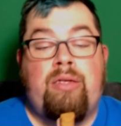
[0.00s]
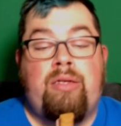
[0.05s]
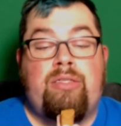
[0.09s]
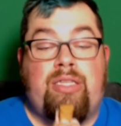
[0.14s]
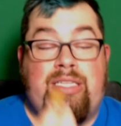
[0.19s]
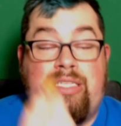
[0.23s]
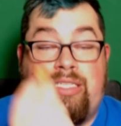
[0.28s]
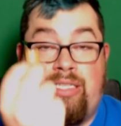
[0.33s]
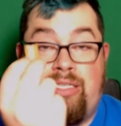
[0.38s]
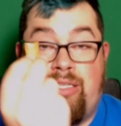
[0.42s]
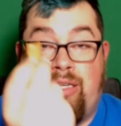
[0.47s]

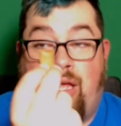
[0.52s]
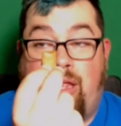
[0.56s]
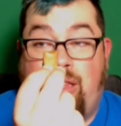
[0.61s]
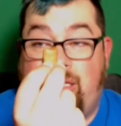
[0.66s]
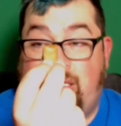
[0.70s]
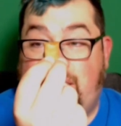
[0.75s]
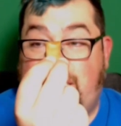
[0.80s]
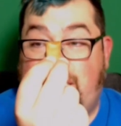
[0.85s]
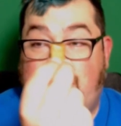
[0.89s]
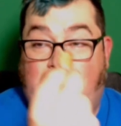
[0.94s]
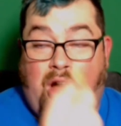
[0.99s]
This is a
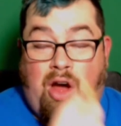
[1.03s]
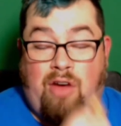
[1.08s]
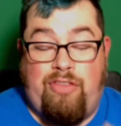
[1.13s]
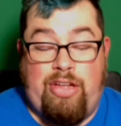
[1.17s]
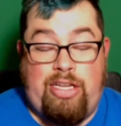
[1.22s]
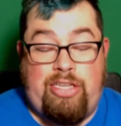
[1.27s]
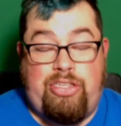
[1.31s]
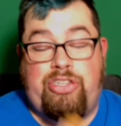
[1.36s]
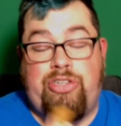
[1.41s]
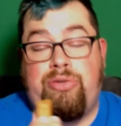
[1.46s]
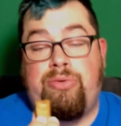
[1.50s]
this is a coffee
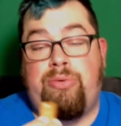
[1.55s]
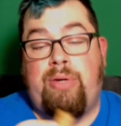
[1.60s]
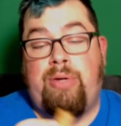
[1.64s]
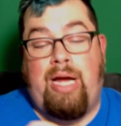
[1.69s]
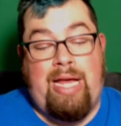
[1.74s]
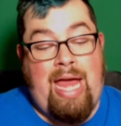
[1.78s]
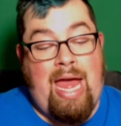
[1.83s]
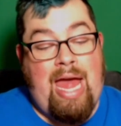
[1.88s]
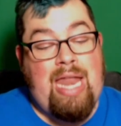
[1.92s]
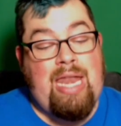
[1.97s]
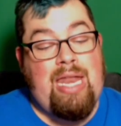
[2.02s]
chew.
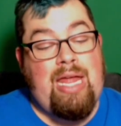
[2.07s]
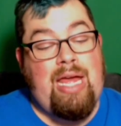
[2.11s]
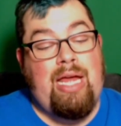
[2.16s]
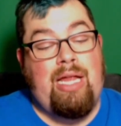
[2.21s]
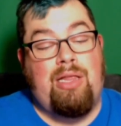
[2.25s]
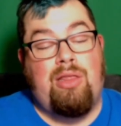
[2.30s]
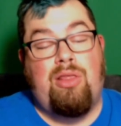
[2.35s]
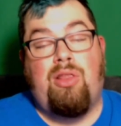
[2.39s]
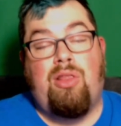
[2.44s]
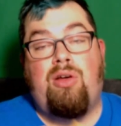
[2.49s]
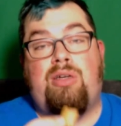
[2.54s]
Again, it
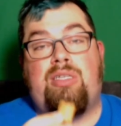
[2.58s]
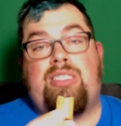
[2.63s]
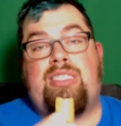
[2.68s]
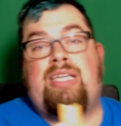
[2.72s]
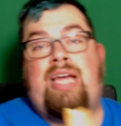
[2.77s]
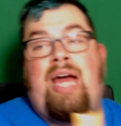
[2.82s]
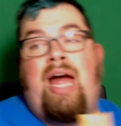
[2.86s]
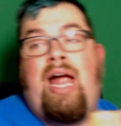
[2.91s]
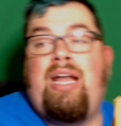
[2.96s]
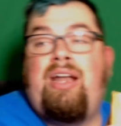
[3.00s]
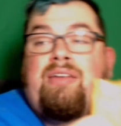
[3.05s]
looks
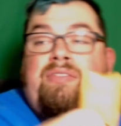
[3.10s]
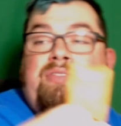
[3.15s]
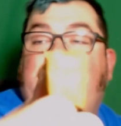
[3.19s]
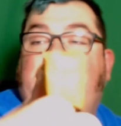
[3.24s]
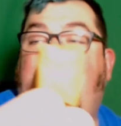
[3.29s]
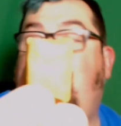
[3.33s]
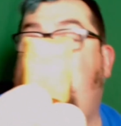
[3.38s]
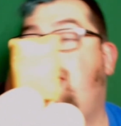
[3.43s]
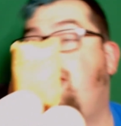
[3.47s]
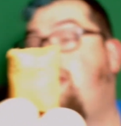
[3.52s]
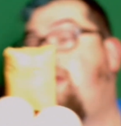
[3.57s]
kind of
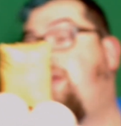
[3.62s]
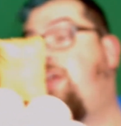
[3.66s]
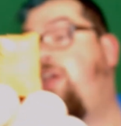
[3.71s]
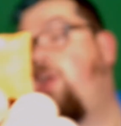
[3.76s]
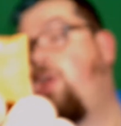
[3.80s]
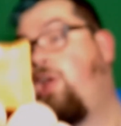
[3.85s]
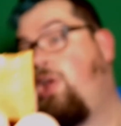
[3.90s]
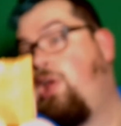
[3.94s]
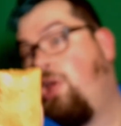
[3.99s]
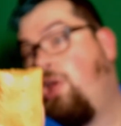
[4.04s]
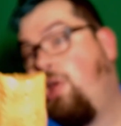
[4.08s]
like
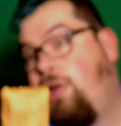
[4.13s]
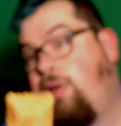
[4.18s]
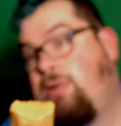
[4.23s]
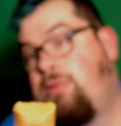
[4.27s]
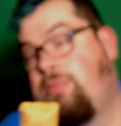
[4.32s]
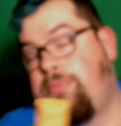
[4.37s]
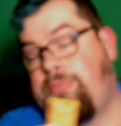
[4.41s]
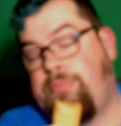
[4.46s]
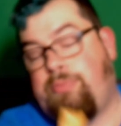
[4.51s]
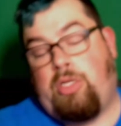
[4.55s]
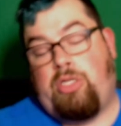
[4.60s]

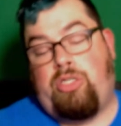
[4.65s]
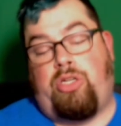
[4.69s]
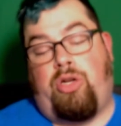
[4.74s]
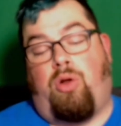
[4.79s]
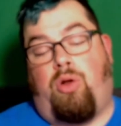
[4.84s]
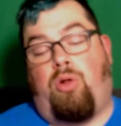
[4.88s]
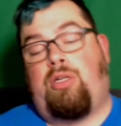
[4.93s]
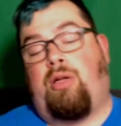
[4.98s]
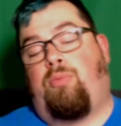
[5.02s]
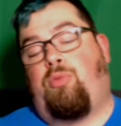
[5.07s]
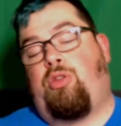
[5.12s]
I should
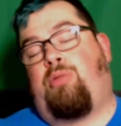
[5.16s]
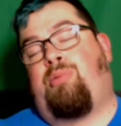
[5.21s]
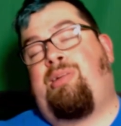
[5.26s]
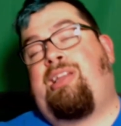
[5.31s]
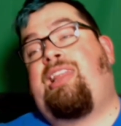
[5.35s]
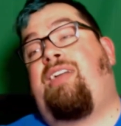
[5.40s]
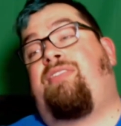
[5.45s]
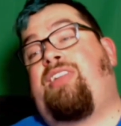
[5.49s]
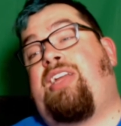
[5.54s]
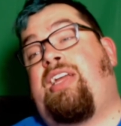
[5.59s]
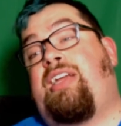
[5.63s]
hold up with my
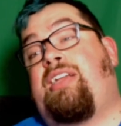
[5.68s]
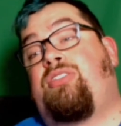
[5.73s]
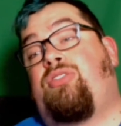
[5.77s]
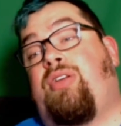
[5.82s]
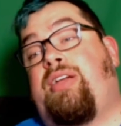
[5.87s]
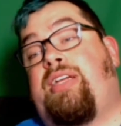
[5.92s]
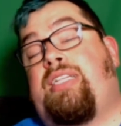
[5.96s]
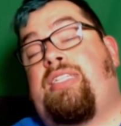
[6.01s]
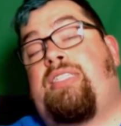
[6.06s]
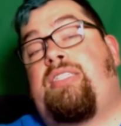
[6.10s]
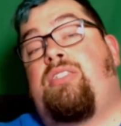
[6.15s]
left hand so I
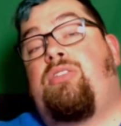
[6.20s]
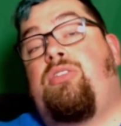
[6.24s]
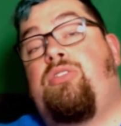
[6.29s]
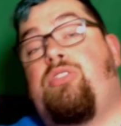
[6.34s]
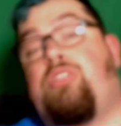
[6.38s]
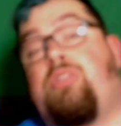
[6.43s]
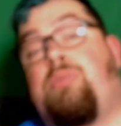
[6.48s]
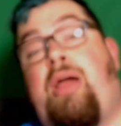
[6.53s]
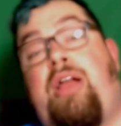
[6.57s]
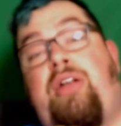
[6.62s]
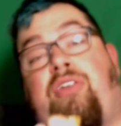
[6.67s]
can still use
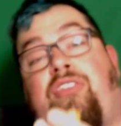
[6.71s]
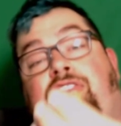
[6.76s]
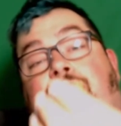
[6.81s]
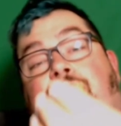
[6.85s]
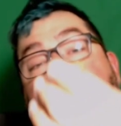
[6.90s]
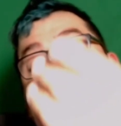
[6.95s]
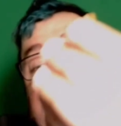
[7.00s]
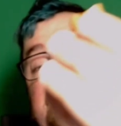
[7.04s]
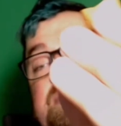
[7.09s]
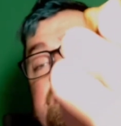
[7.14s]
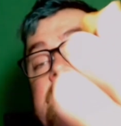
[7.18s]
the
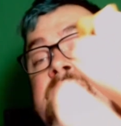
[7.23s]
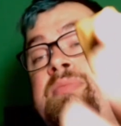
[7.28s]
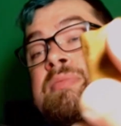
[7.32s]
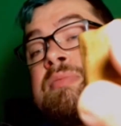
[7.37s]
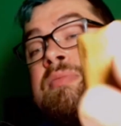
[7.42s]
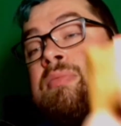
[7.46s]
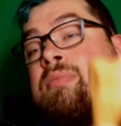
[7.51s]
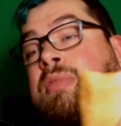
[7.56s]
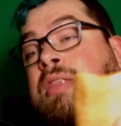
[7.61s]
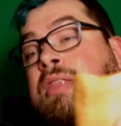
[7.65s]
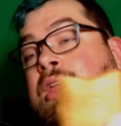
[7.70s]
microphone.
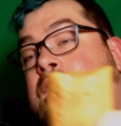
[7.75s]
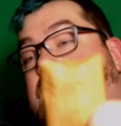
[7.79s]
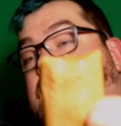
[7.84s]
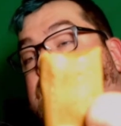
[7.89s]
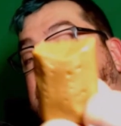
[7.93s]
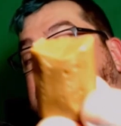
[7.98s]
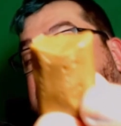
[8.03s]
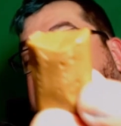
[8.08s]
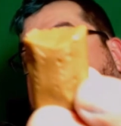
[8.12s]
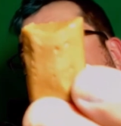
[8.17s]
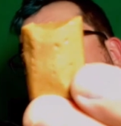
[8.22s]
It
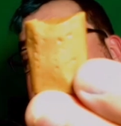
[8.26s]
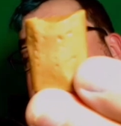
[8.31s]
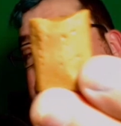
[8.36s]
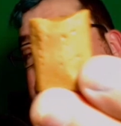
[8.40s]
looks like a